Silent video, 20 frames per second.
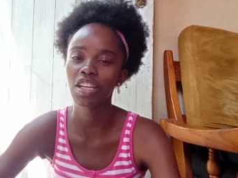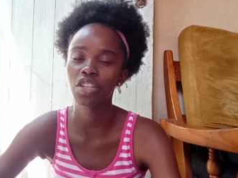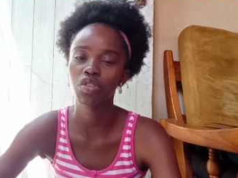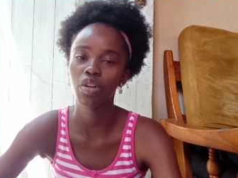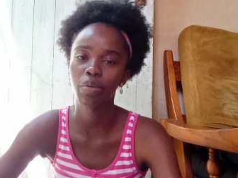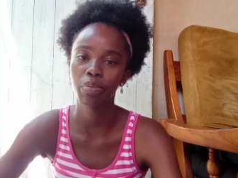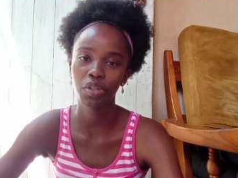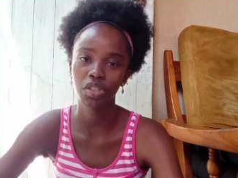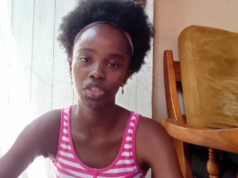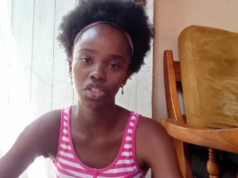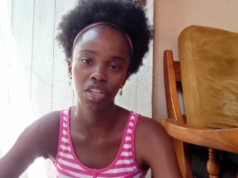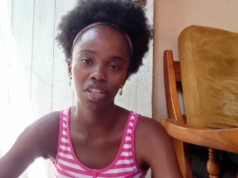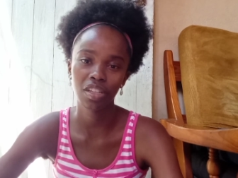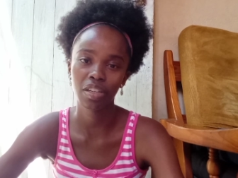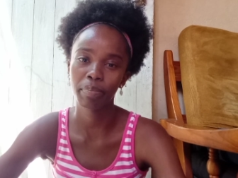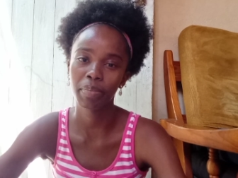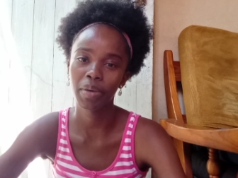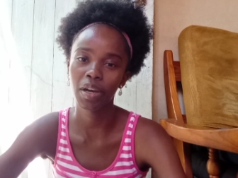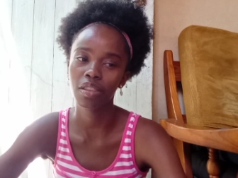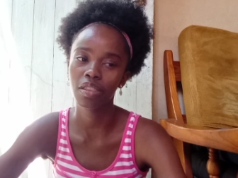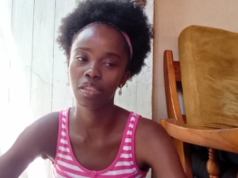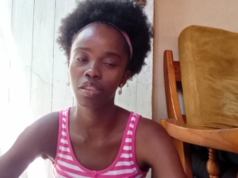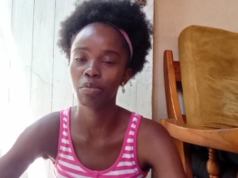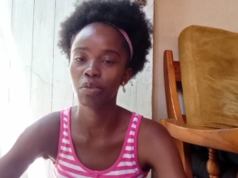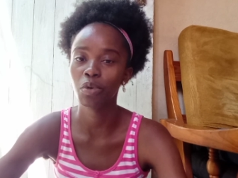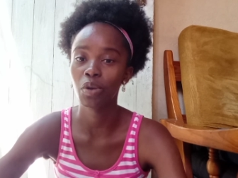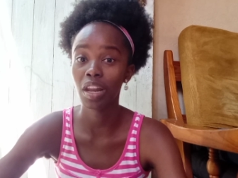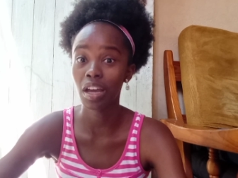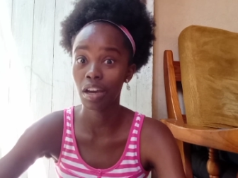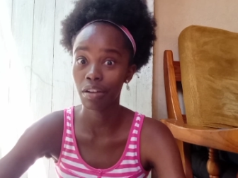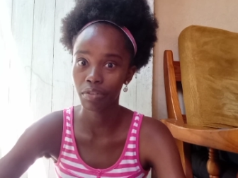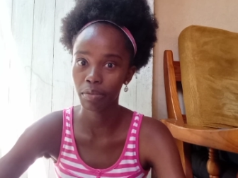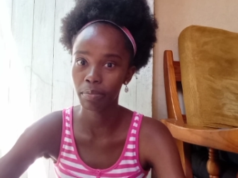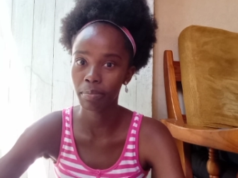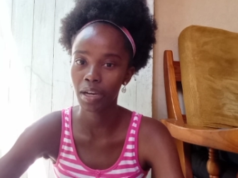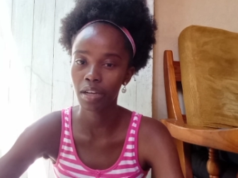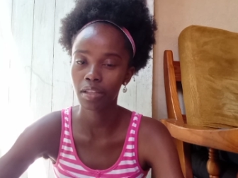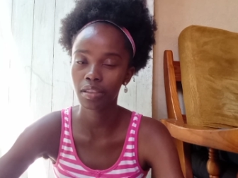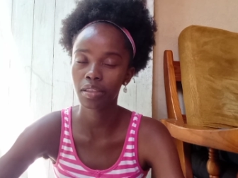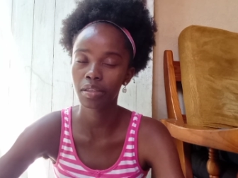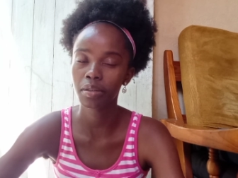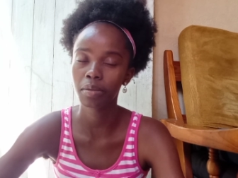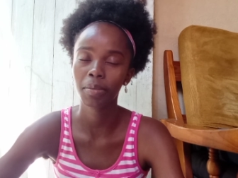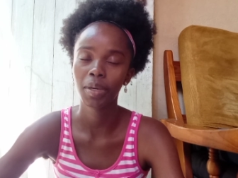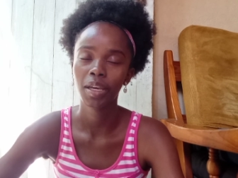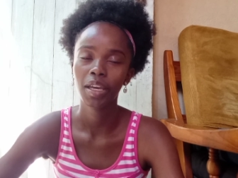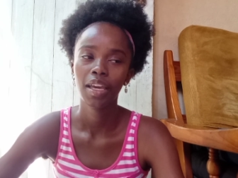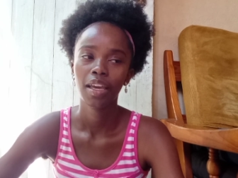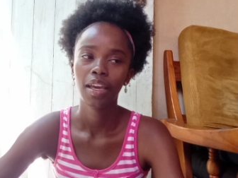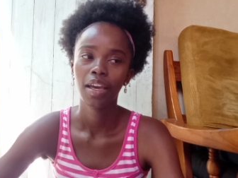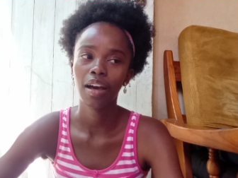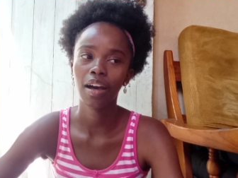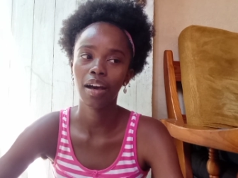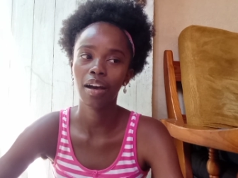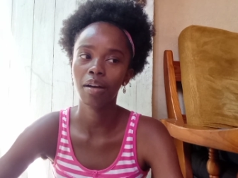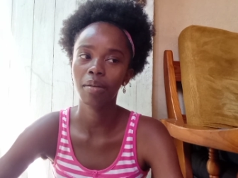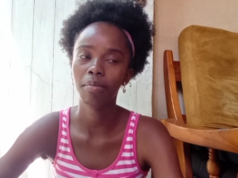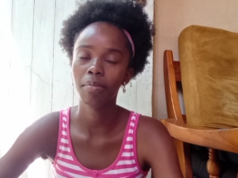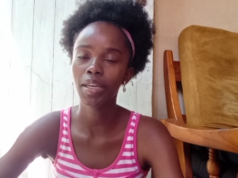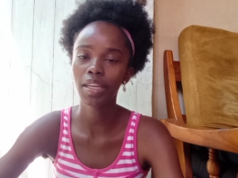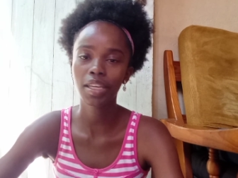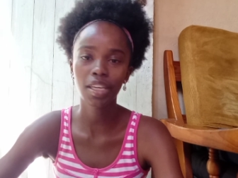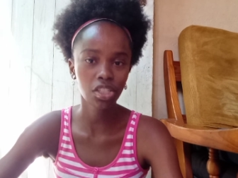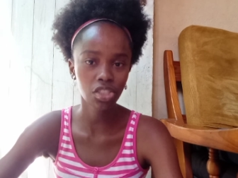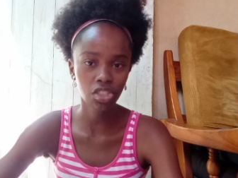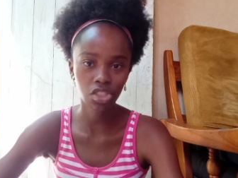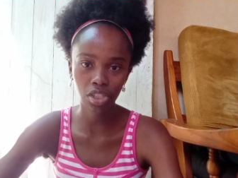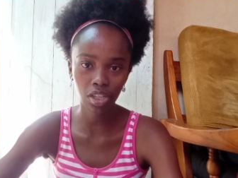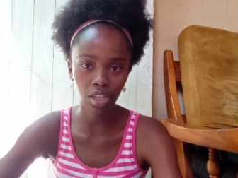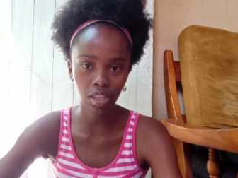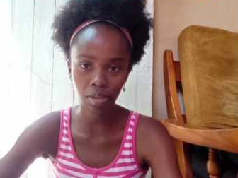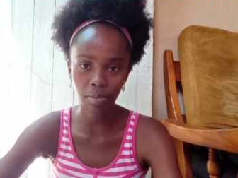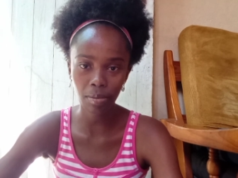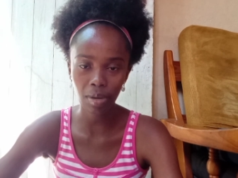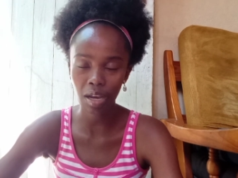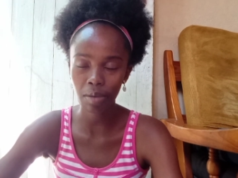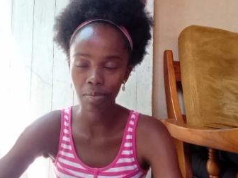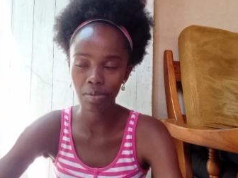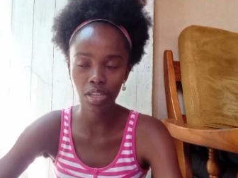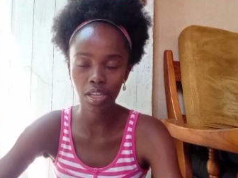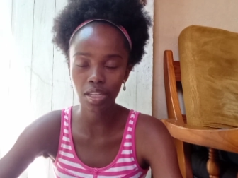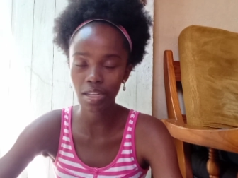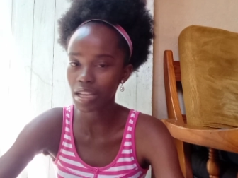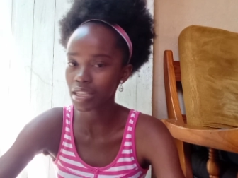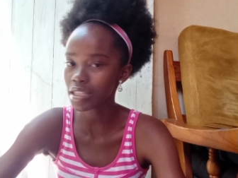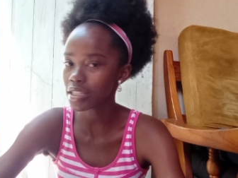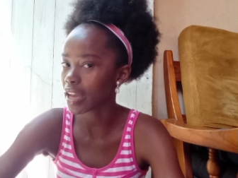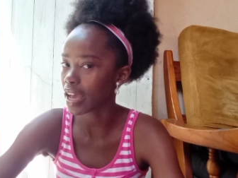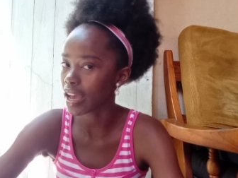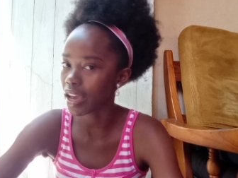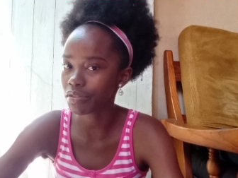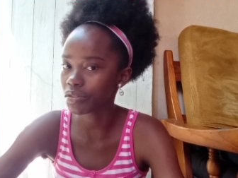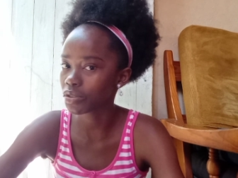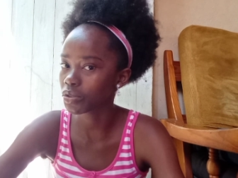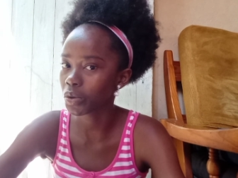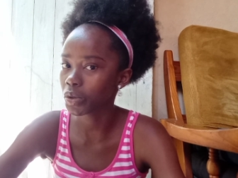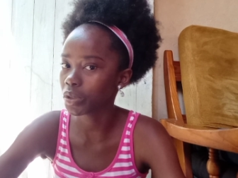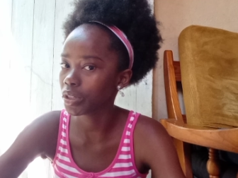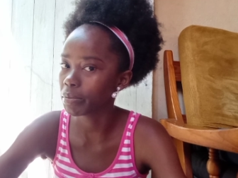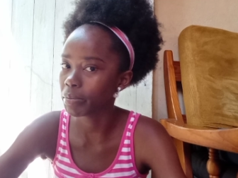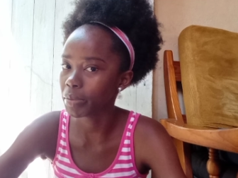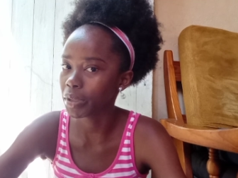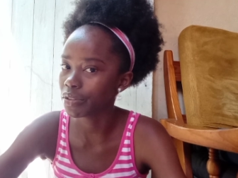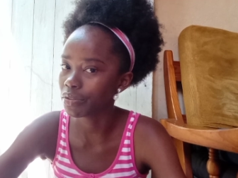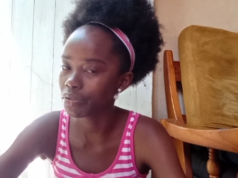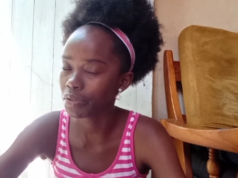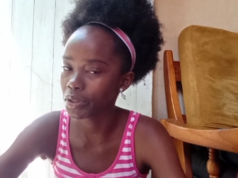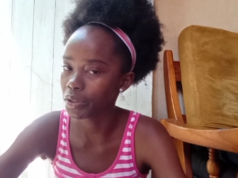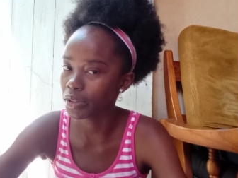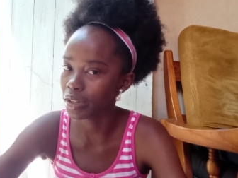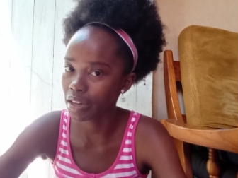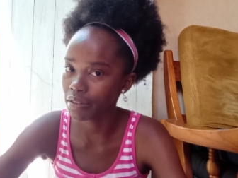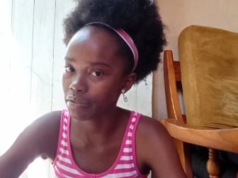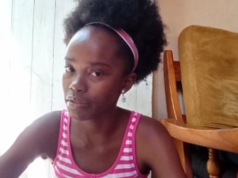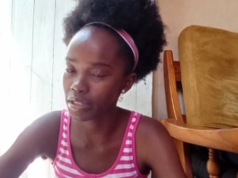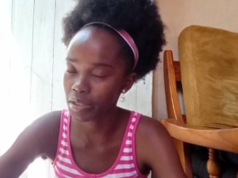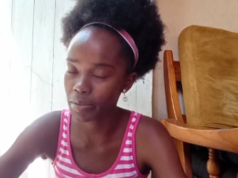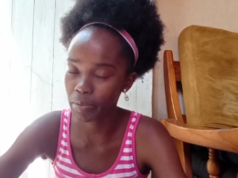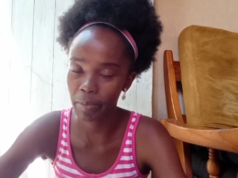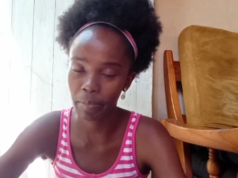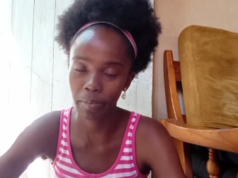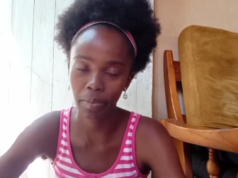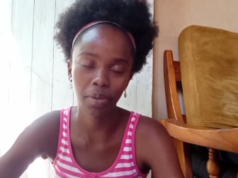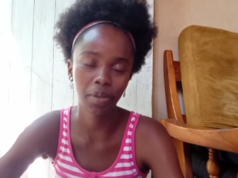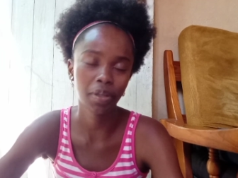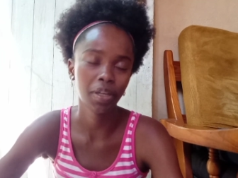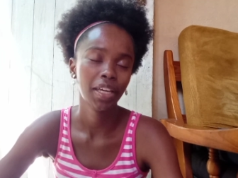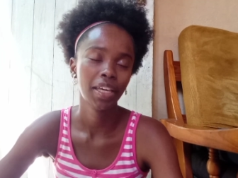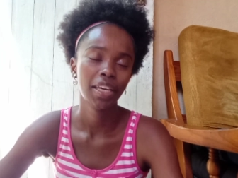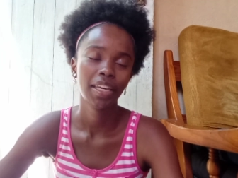that you appreciate about them or love about them, it can cheer them up. So it doesn't have to only be for your lovers, people.